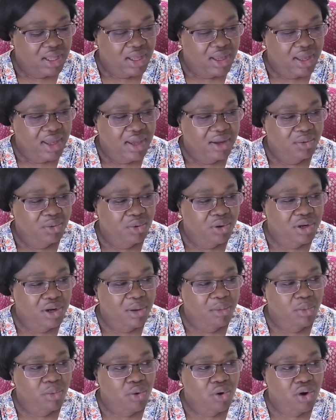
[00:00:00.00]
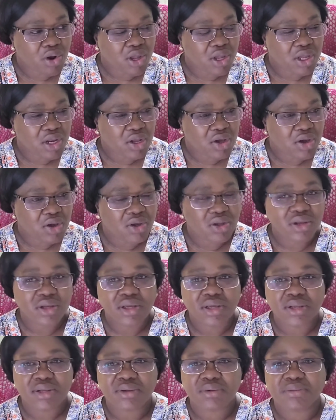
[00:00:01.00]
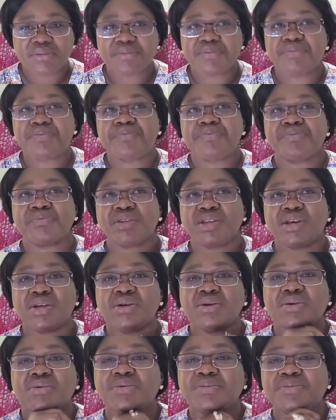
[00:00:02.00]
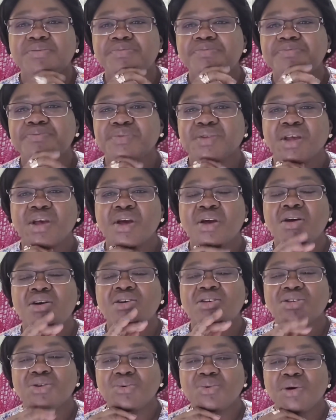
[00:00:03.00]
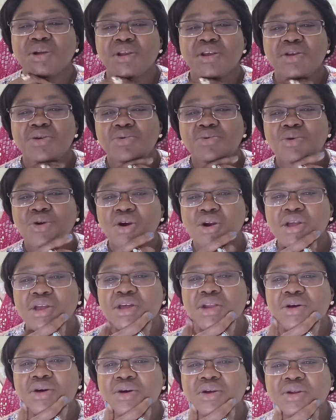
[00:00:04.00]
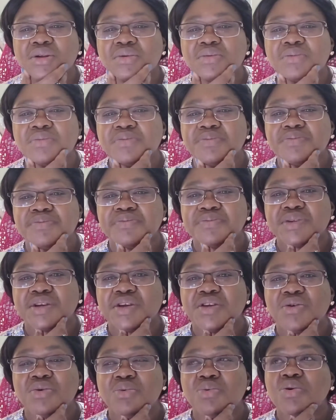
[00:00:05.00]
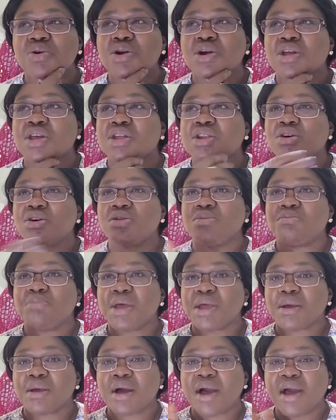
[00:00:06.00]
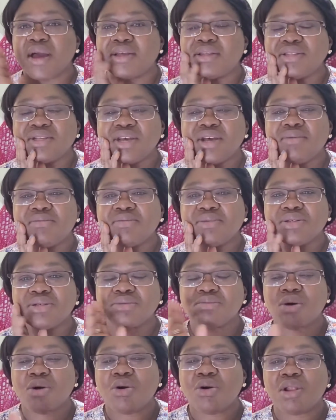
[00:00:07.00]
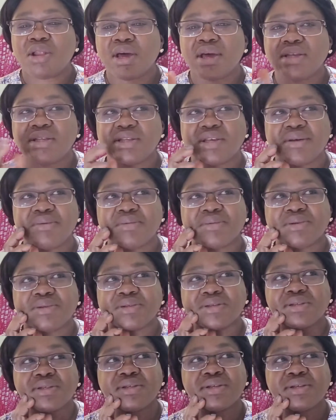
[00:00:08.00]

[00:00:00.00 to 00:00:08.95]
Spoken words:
and what I'm working on, and you know. So what are you working on? Are you working on big items, small items,